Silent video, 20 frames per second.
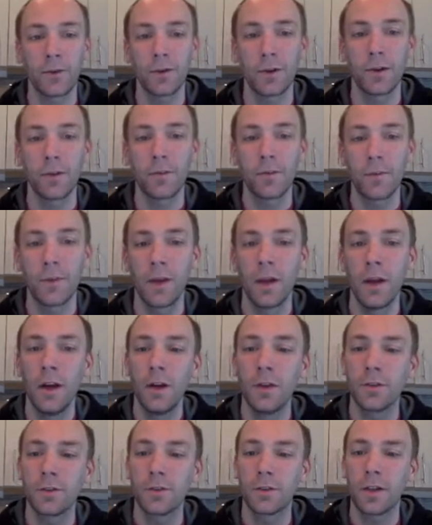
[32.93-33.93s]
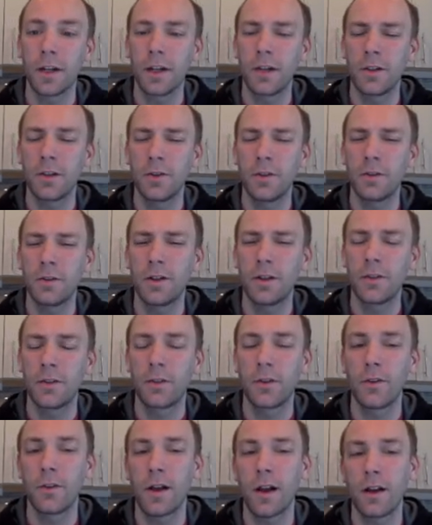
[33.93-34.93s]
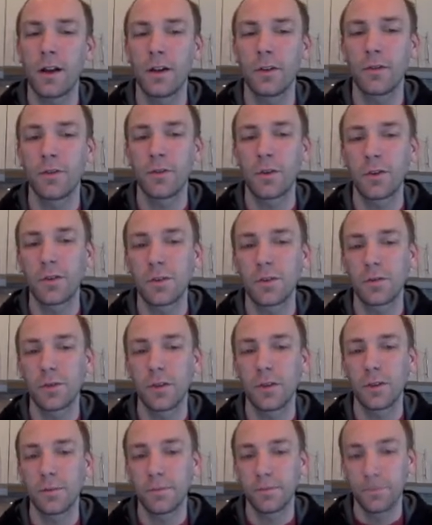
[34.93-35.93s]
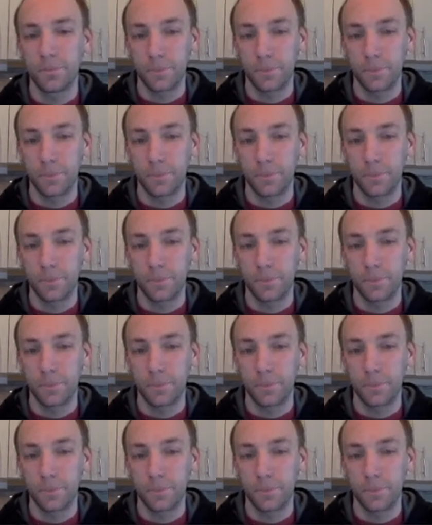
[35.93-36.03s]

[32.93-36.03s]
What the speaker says: So there's kind of two things going on here. First of all,